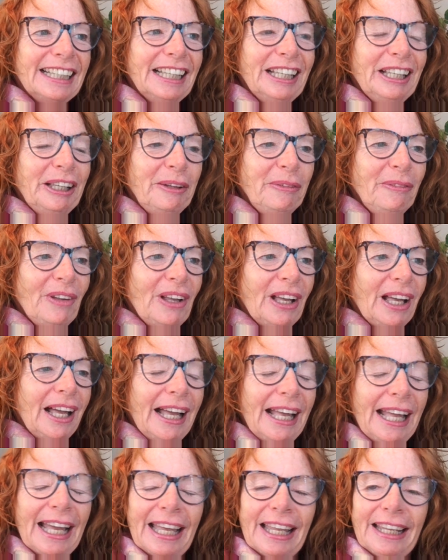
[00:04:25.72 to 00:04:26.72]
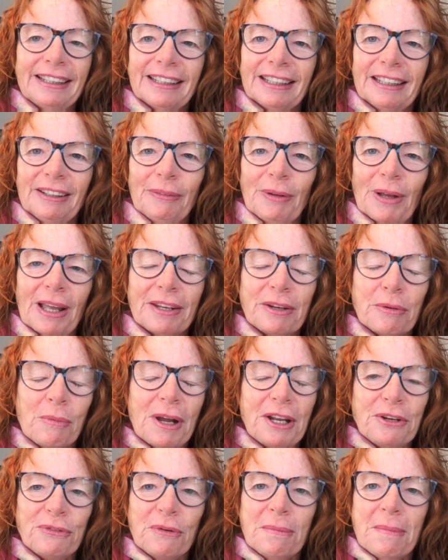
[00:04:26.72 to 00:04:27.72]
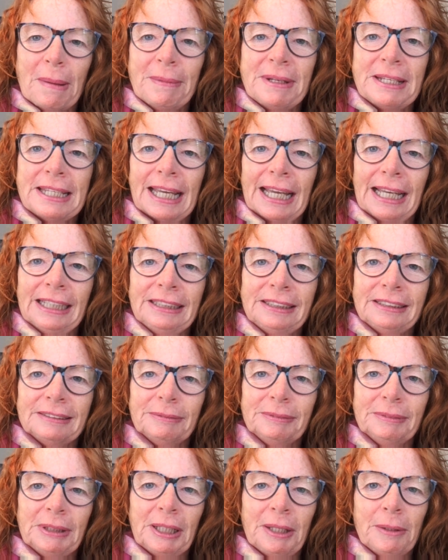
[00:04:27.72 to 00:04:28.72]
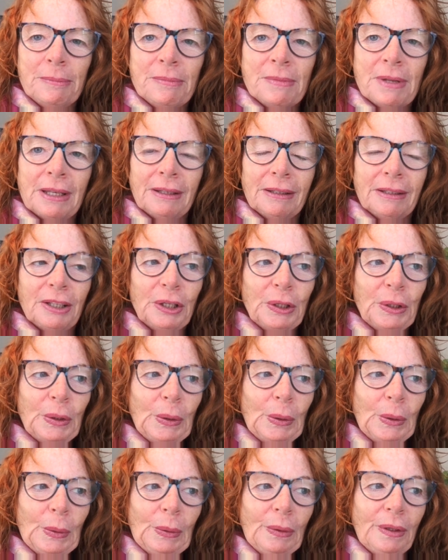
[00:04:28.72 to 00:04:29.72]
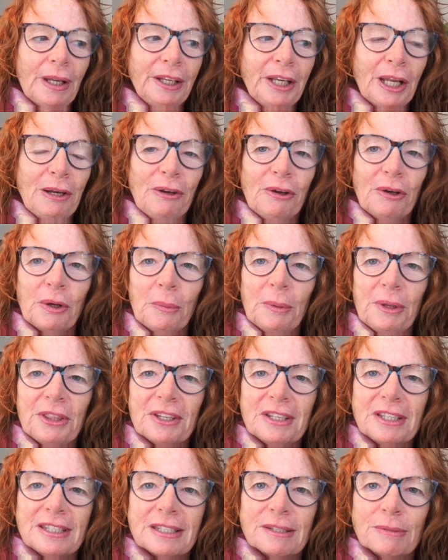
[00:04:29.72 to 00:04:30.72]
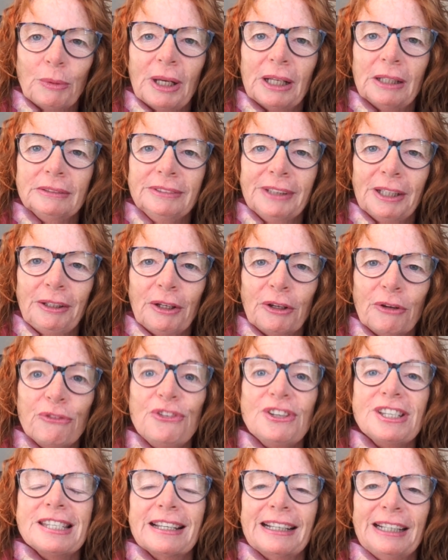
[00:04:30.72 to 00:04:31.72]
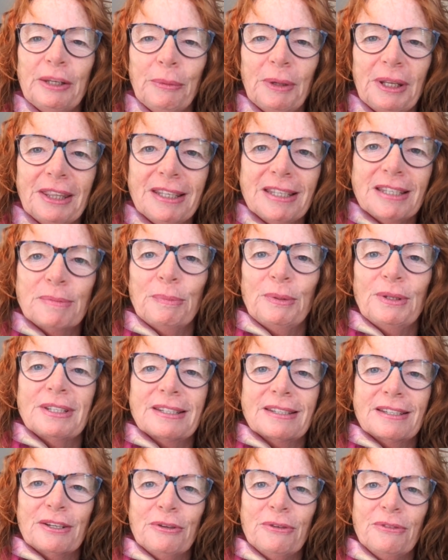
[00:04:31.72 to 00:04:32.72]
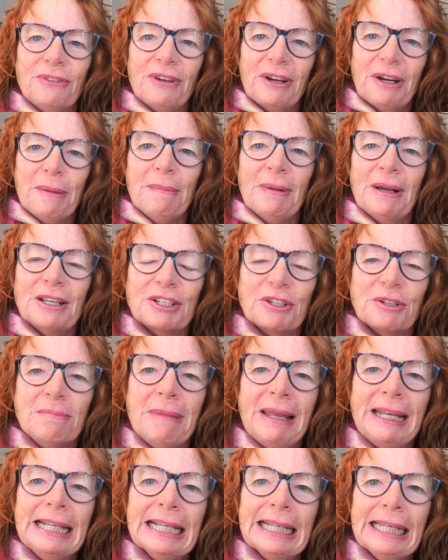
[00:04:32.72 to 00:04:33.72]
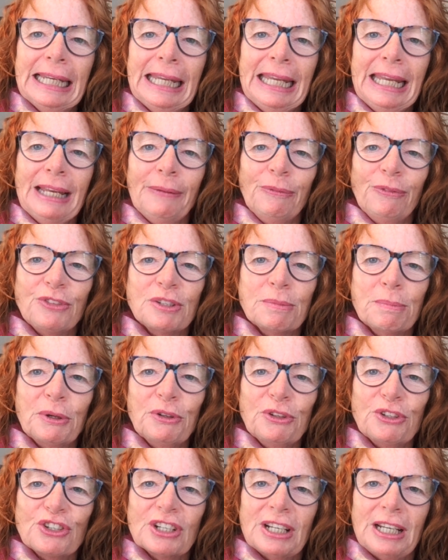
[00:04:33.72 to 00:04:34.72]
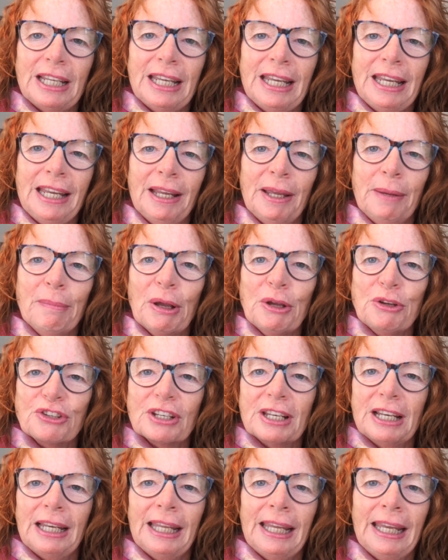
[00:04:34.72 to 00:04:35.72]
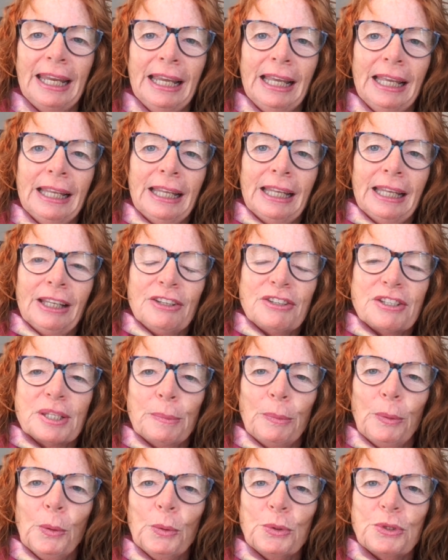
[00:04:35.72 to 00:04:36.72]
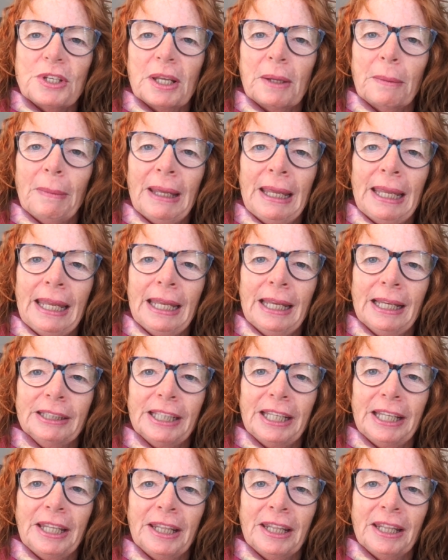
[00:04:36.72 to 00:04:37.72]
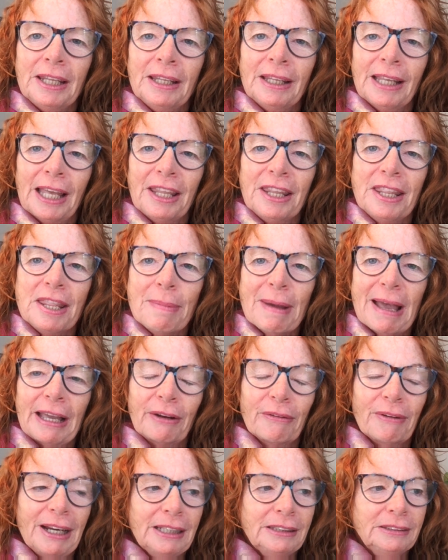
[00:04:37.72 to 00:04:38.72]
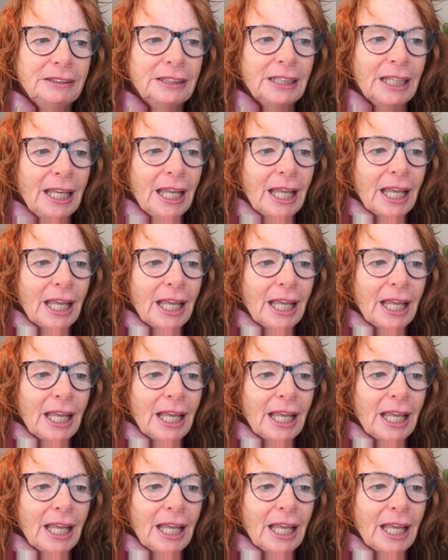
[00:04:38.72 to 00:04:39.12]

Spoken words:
I had a wonderful mum and dad who are no longer with us. Well, no longer physically with us, but still very much mentally, spiritually, emotionally supporting me in the background.